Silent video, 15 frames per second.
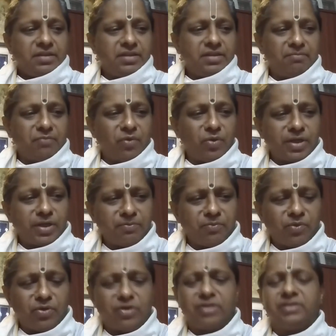the more and
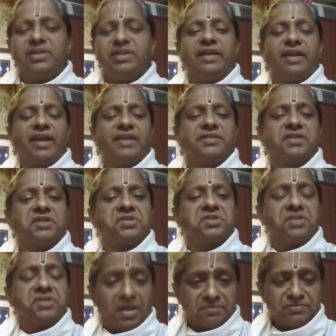more the
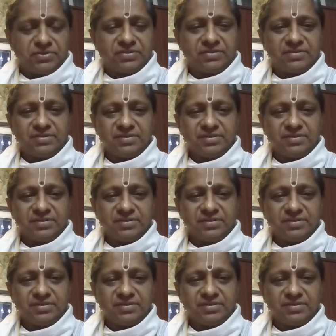realization comes